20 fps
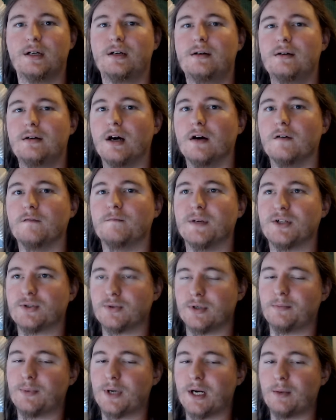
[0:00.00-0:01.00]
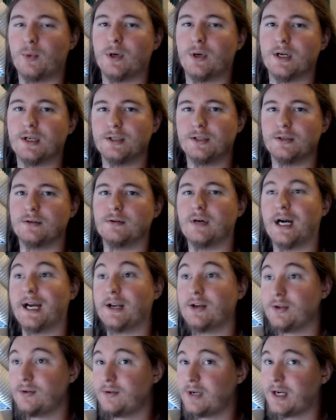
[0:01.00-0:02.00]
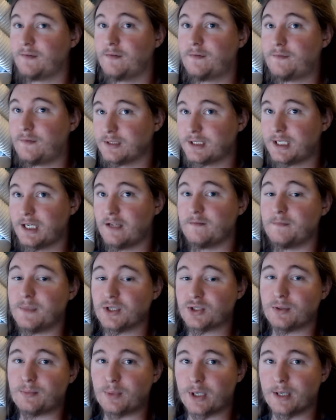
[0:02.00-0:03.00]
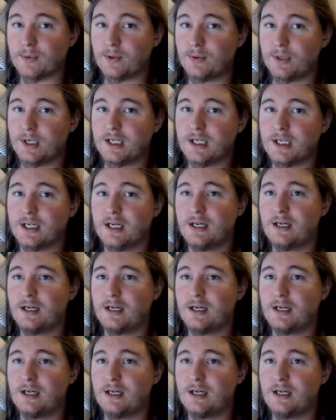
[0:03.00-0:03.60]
of Metroid Prime 1 and 2. I do have a full scale of Metroid Prime 3.